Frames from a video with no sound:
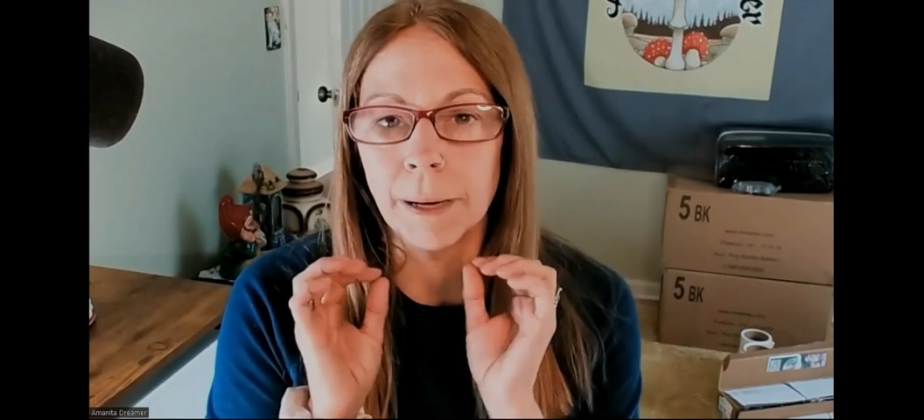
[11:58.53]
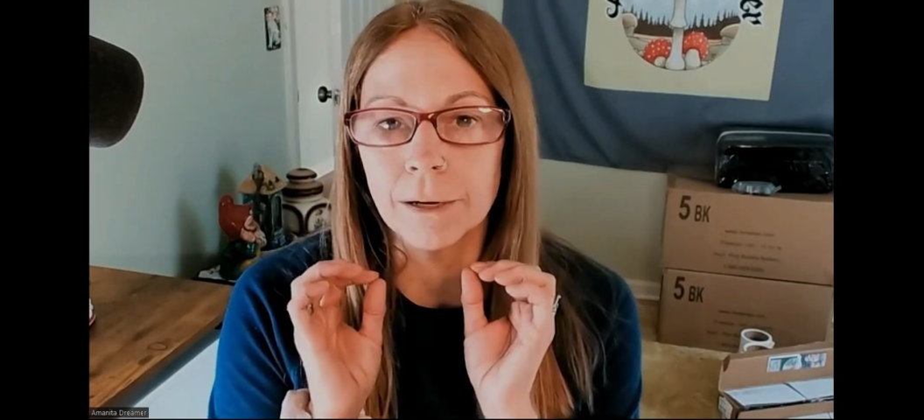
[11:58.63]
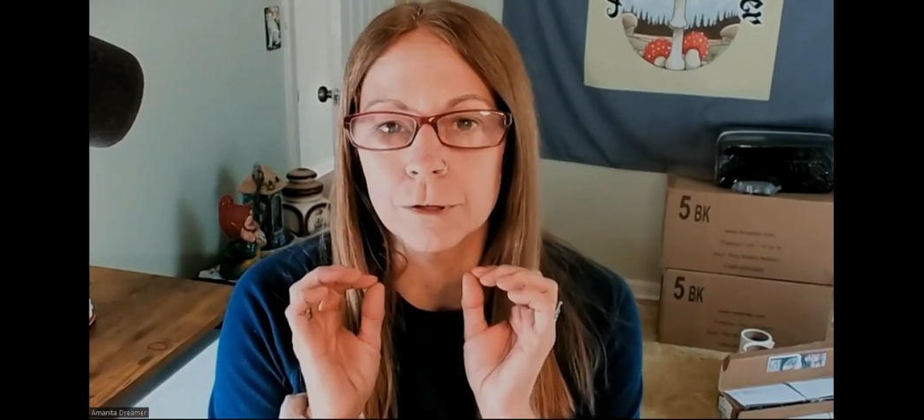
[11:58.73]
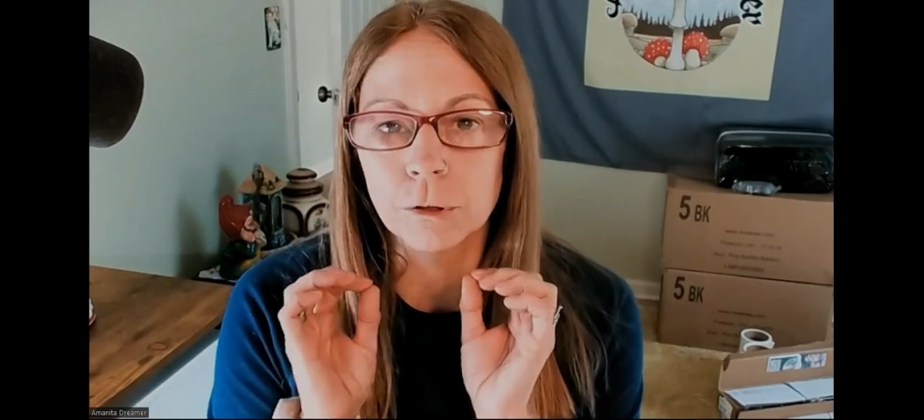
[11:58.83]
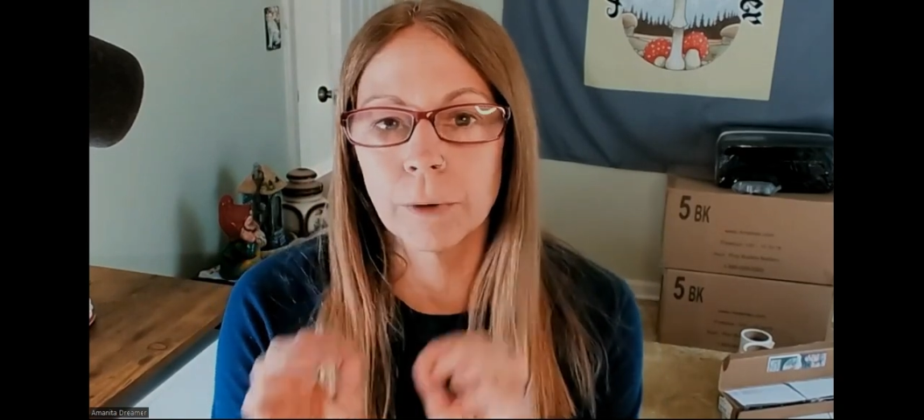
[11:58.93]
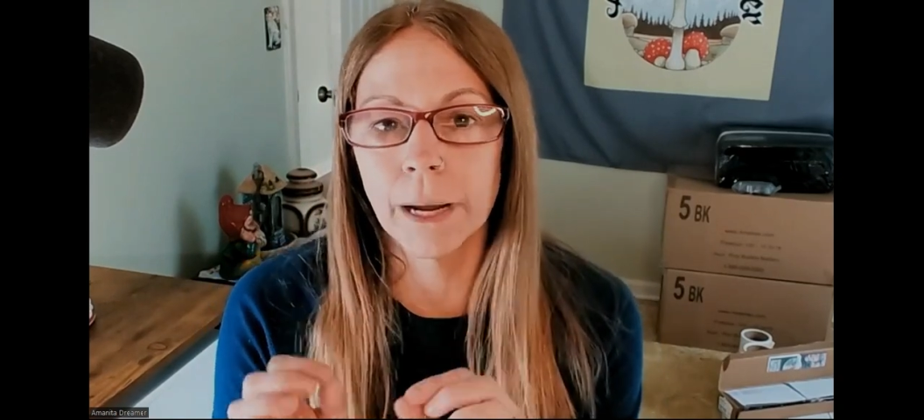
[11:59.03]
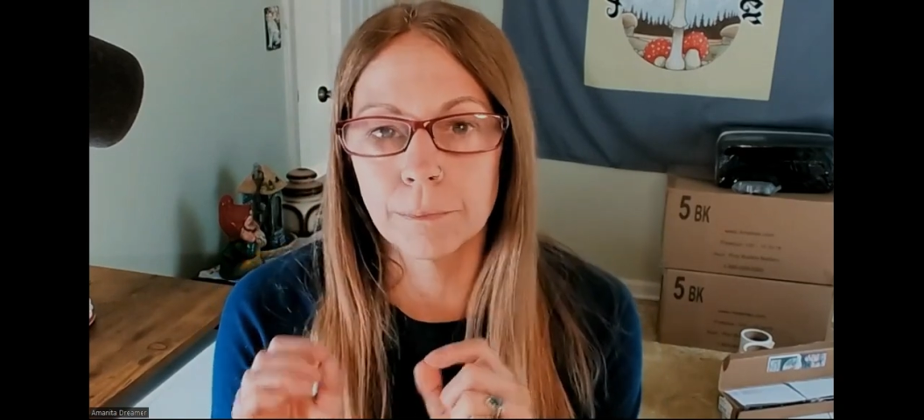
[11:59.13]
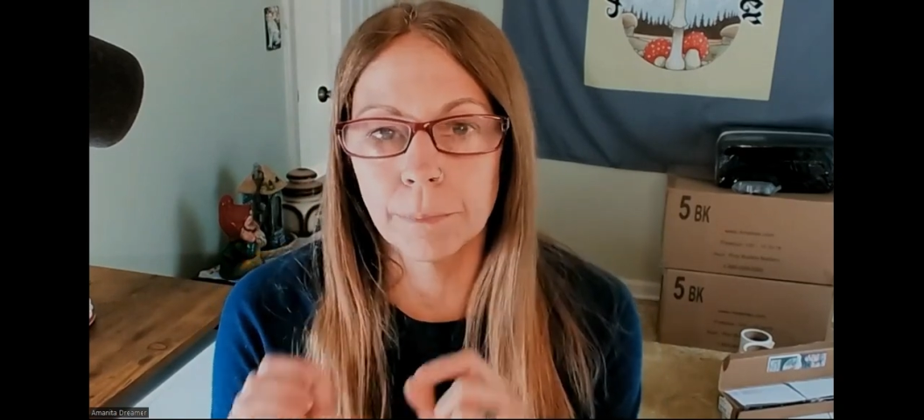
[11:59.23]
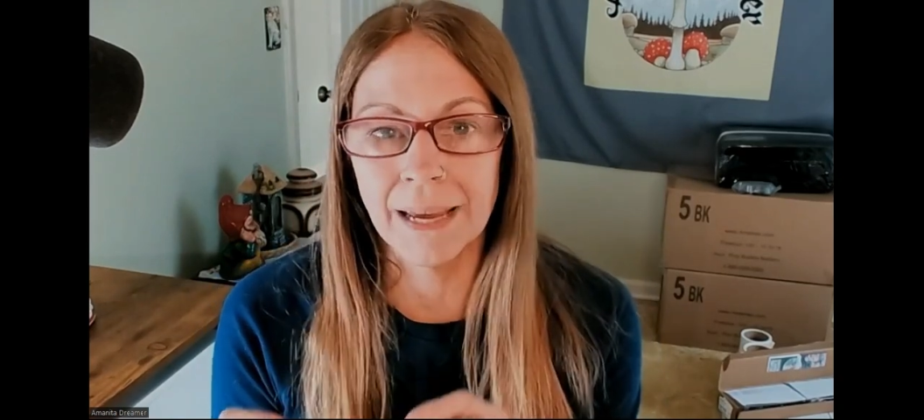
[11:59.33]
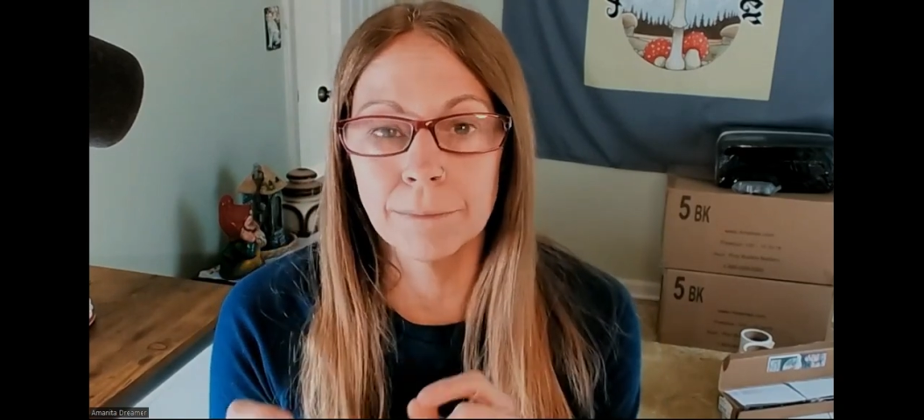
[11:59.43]
about
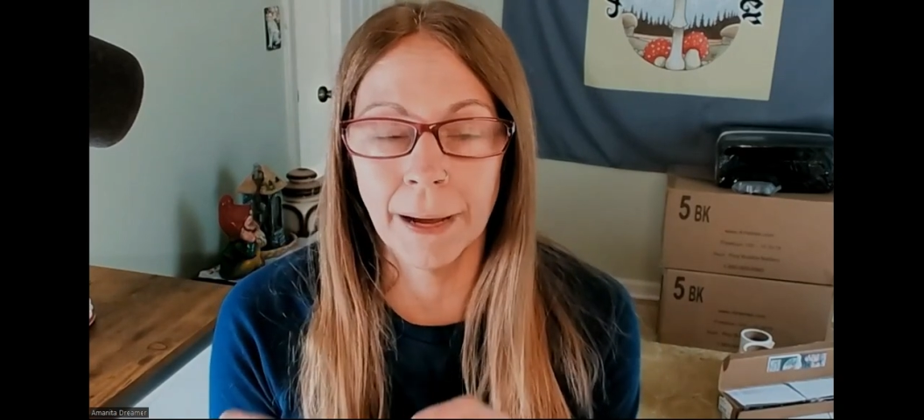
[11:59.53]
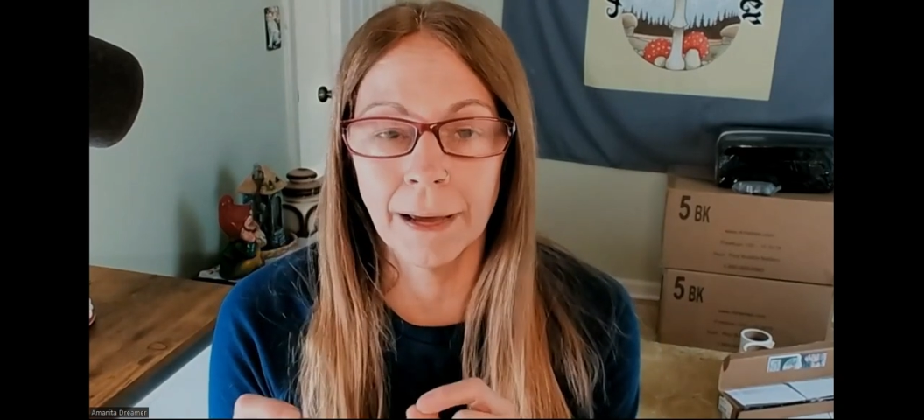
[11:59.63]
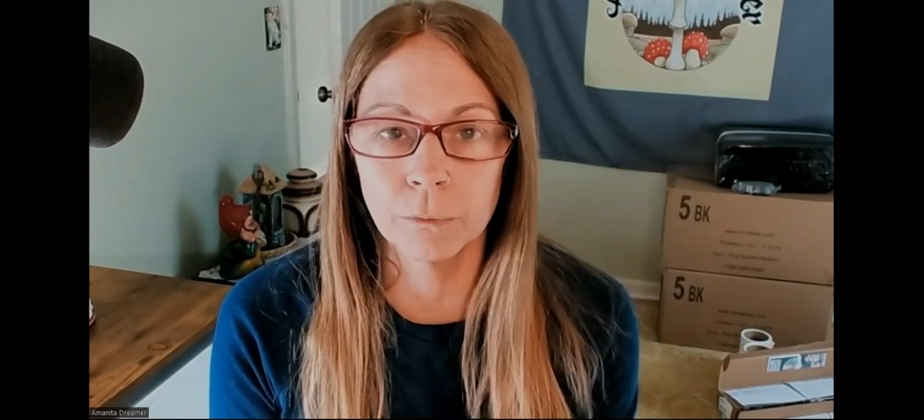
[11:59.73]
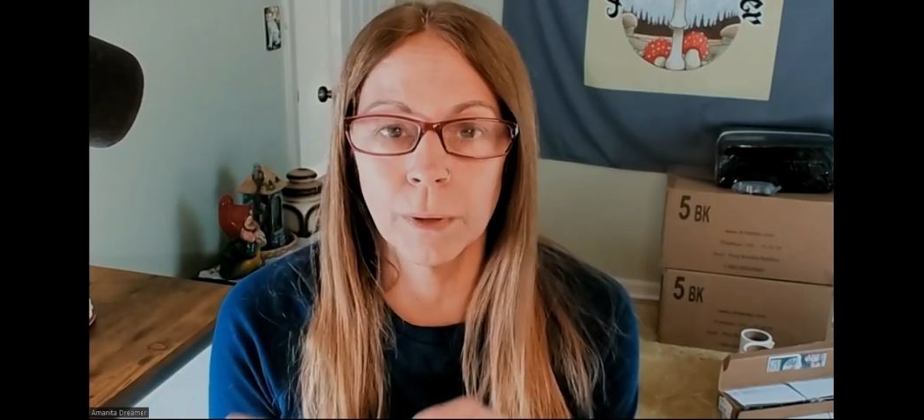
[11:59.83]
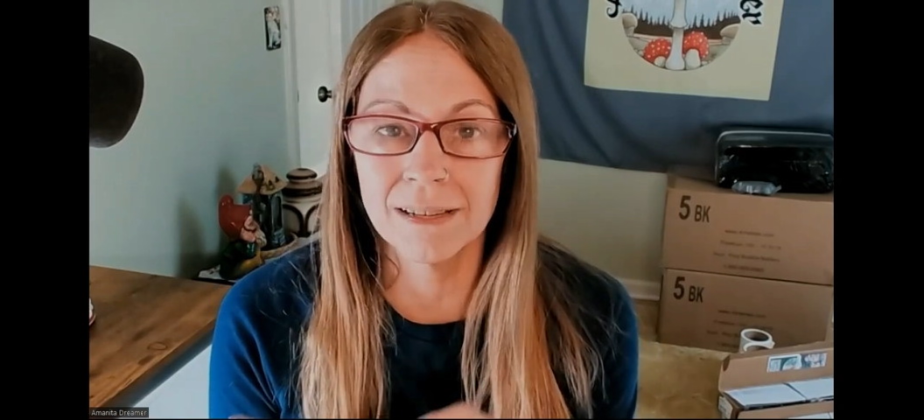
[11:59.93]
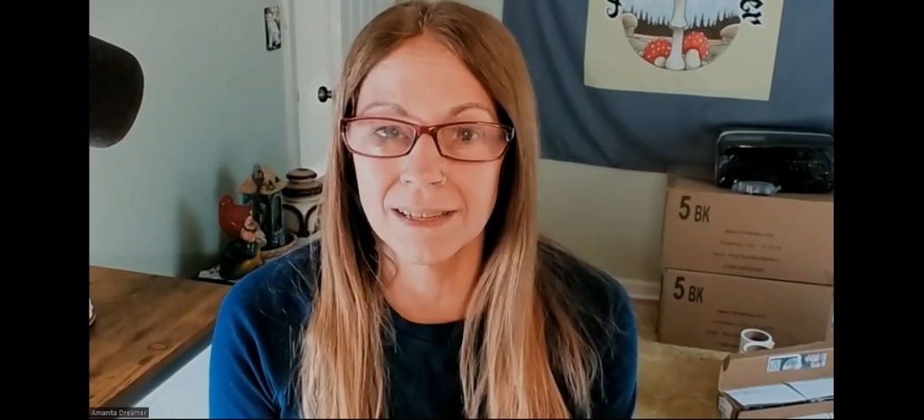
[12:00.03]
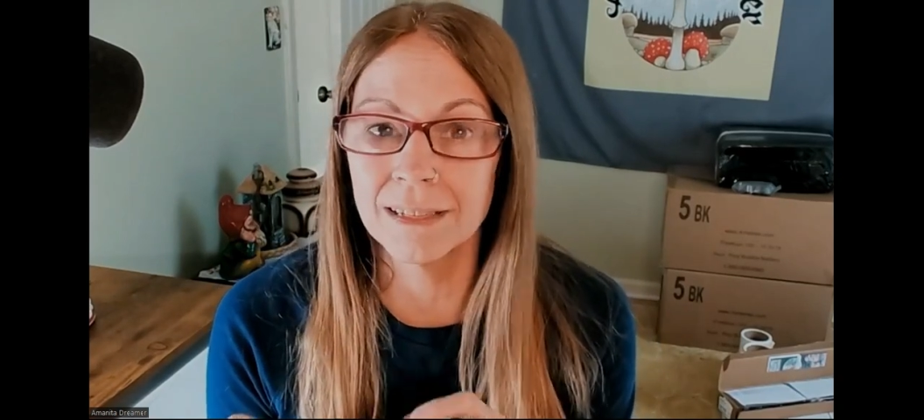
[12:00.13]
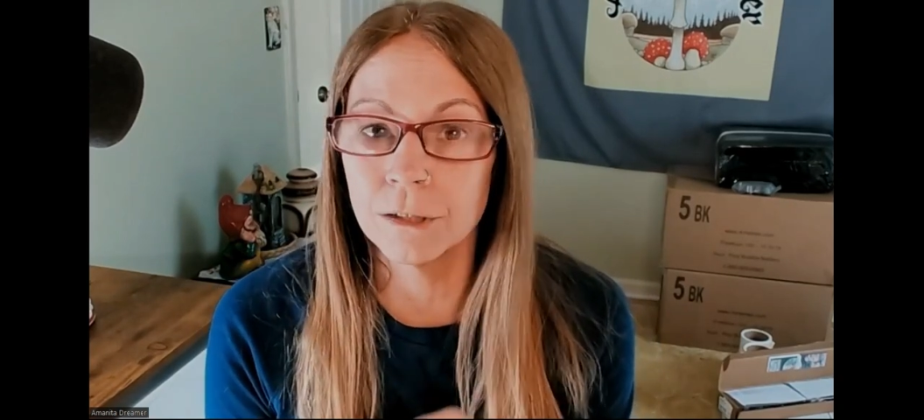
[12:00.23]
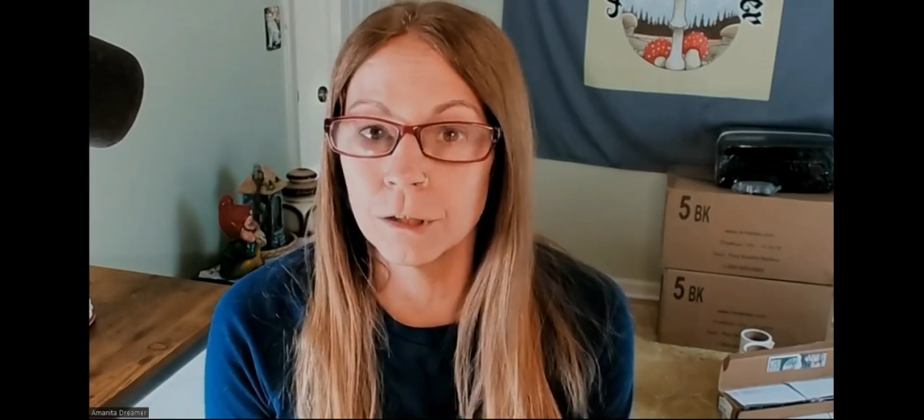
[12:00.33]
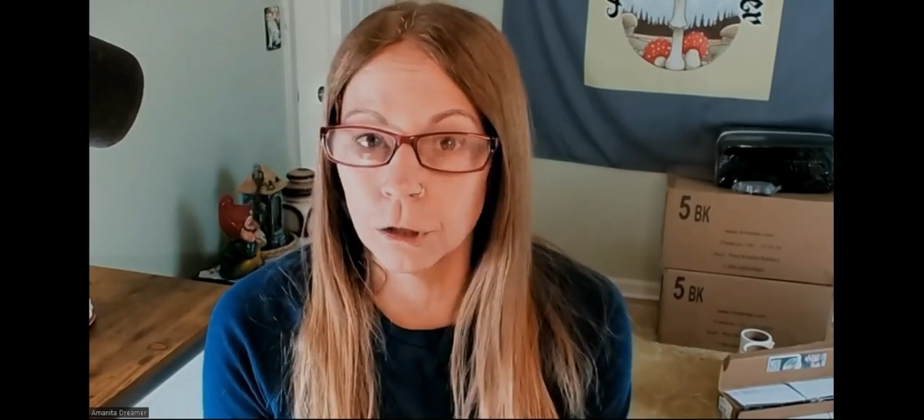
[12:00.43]
direct pain pathways
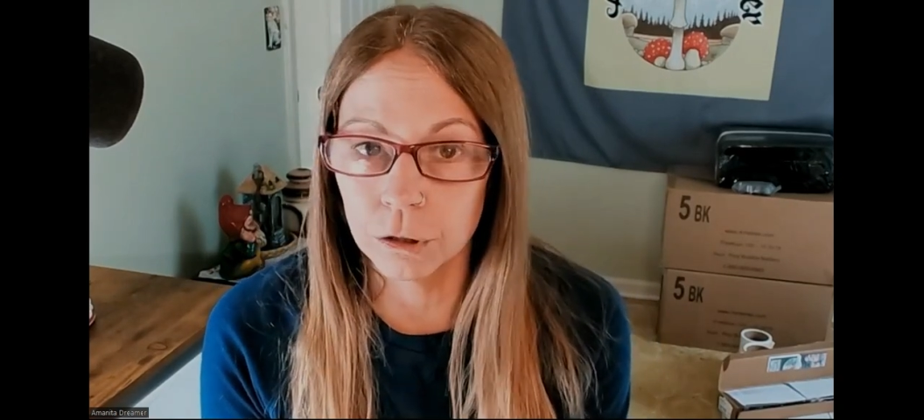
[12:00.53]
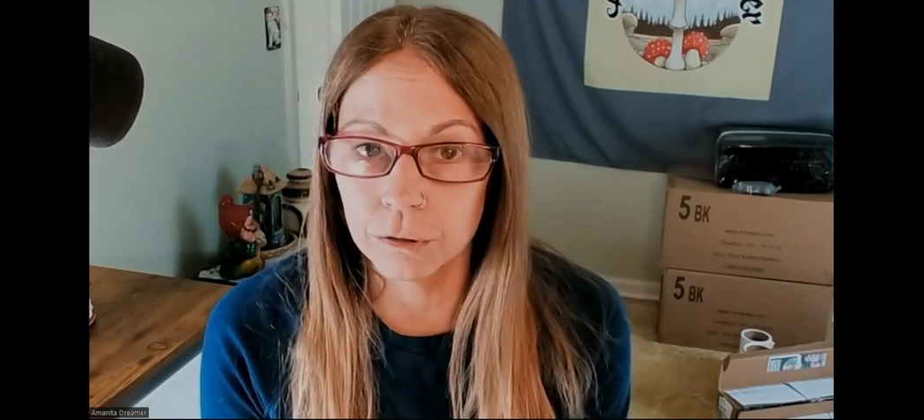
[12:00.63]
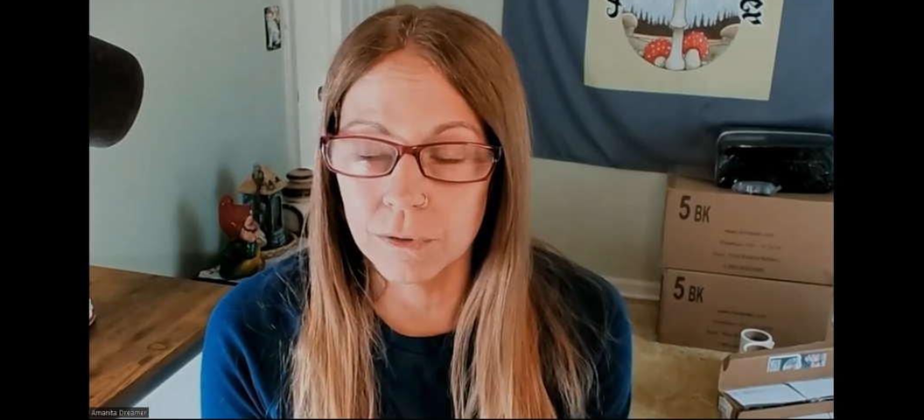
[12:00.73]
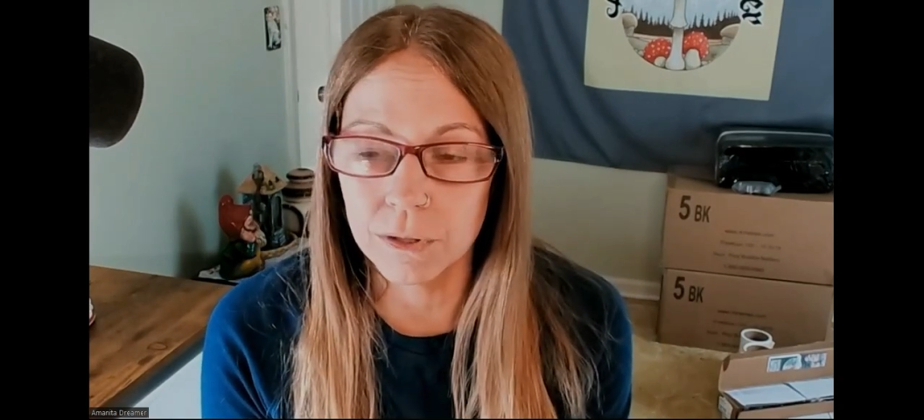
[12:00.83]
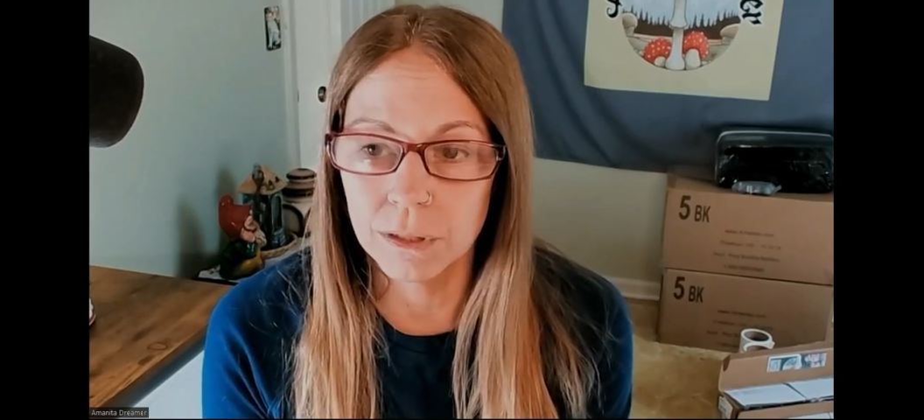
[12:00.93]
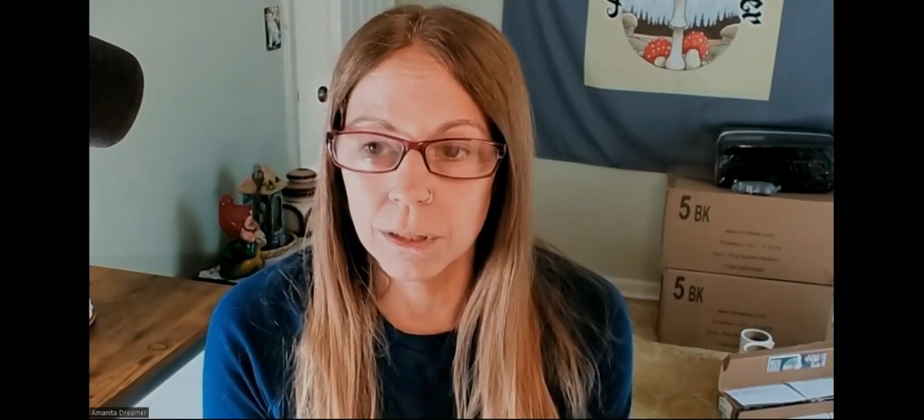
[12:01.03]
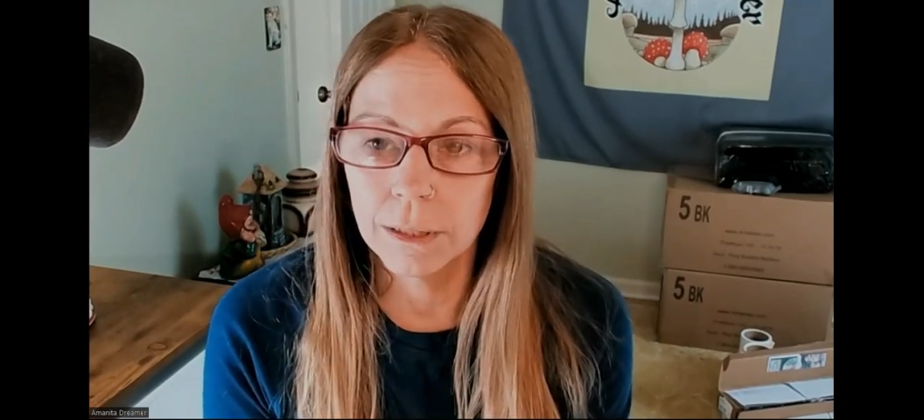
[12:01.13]
in nerves,